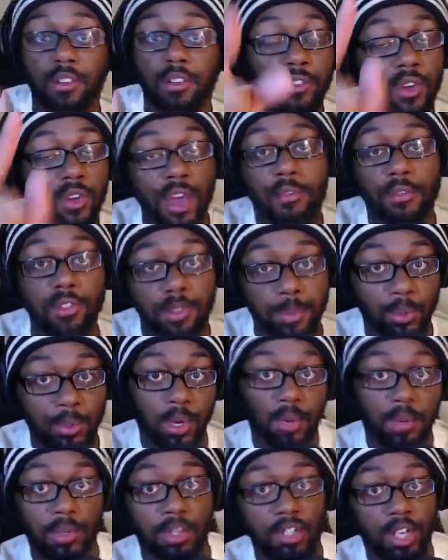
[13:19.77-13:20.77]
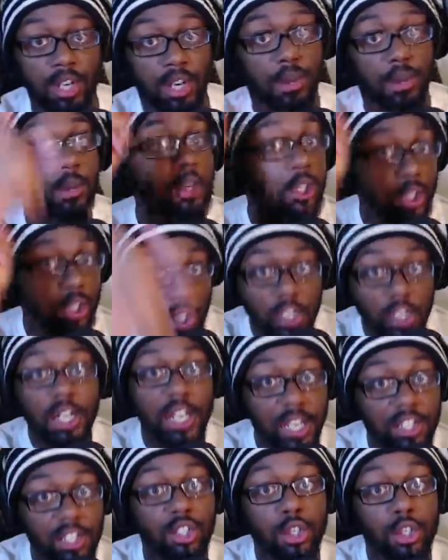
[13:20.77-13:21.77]
If you haven't subscribed to the channel, you
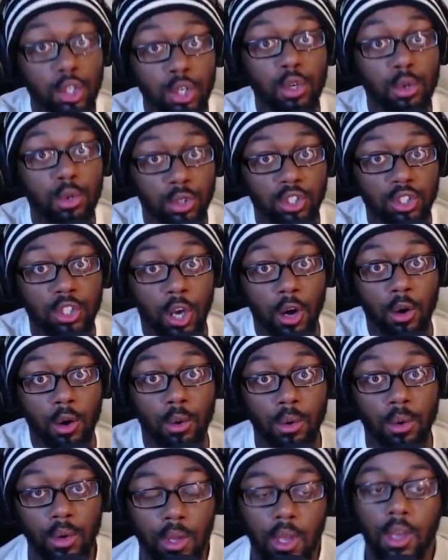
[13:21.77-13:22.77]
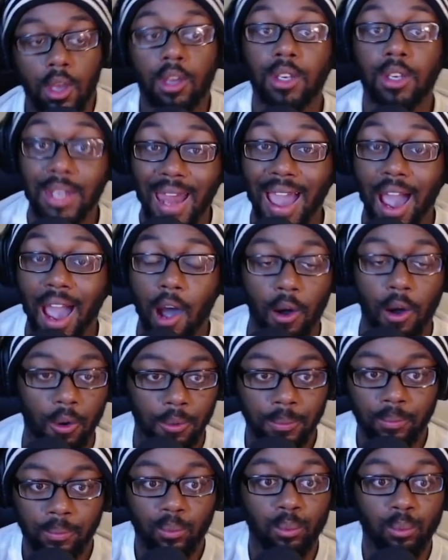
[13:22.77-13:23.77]
need to do so now.
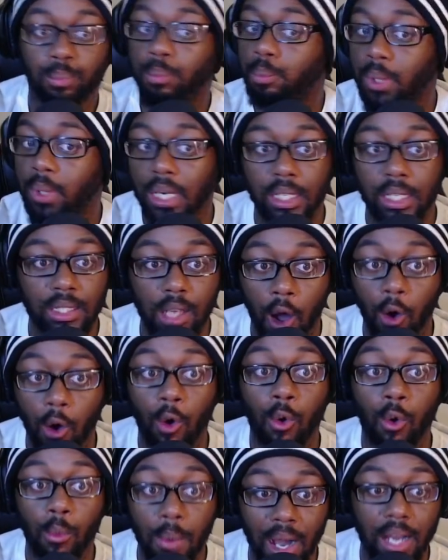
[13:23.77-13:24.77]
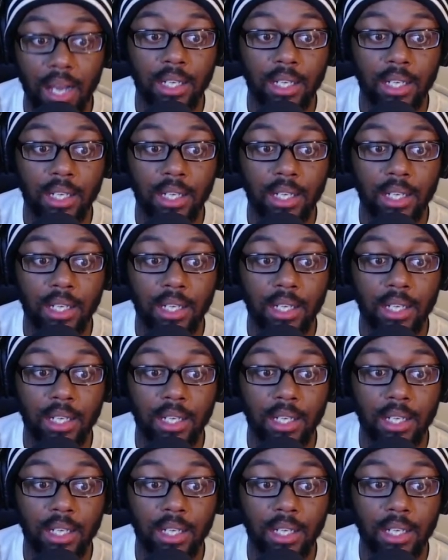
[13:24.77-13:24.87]
But oh my